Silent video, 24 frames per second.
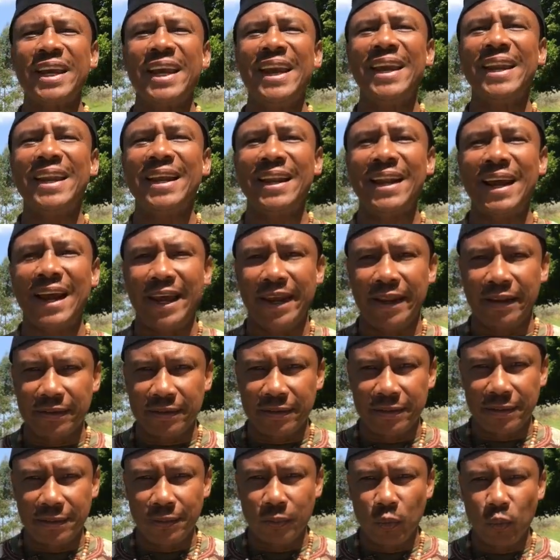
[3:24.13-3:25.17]

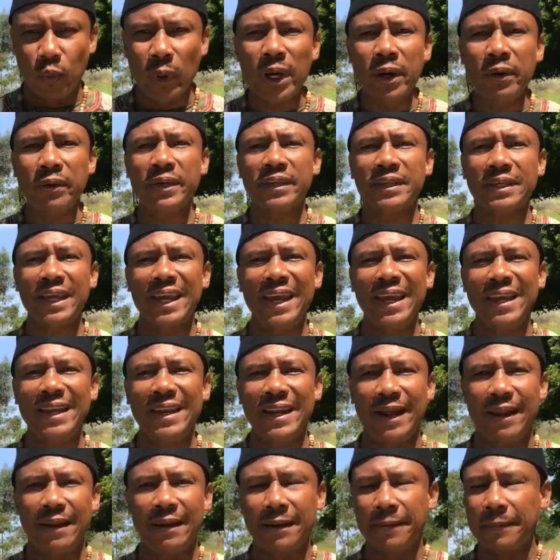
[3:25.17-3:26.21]
Canaanites. Where is
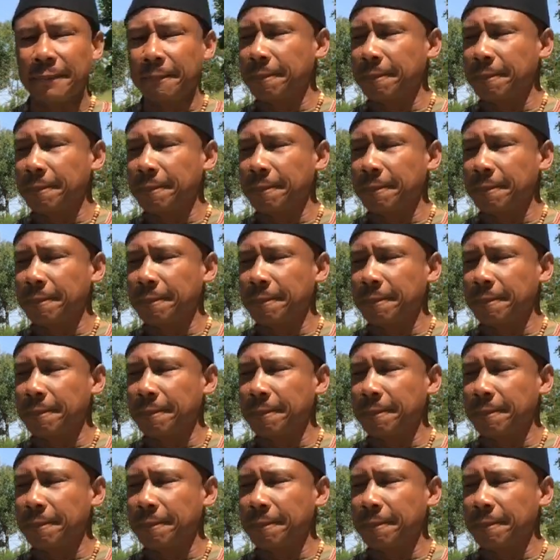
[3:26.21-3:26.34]
Canaan?